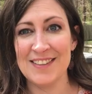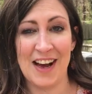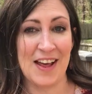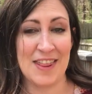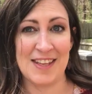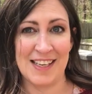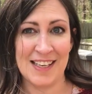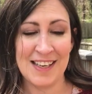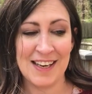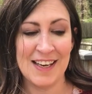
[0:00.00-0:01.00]
not
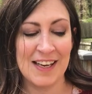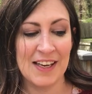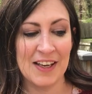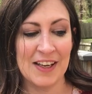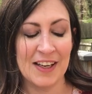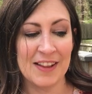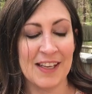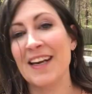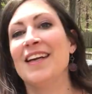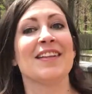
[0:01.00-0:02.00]
think
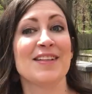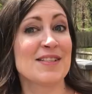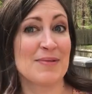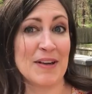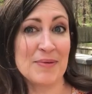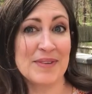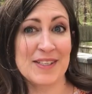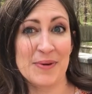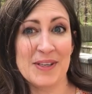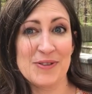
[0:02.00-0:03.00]
that the sweater was
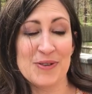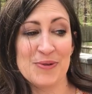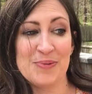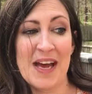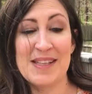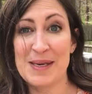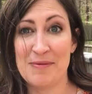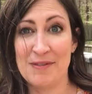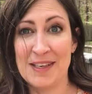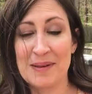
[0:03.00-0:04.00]
going to end up
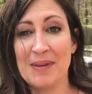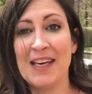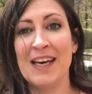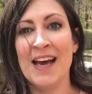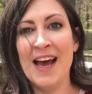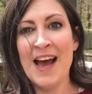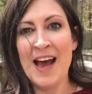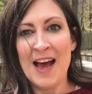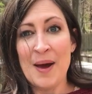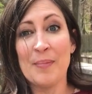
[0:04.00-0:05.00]
fitting me,
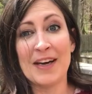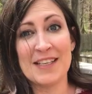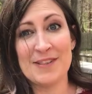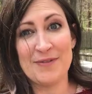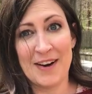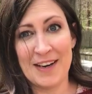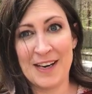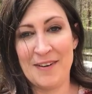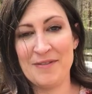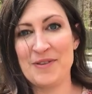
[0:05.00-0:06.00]
but it's very
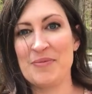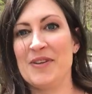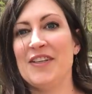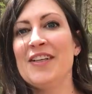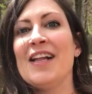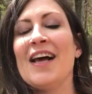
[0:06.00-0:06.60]
comfortable.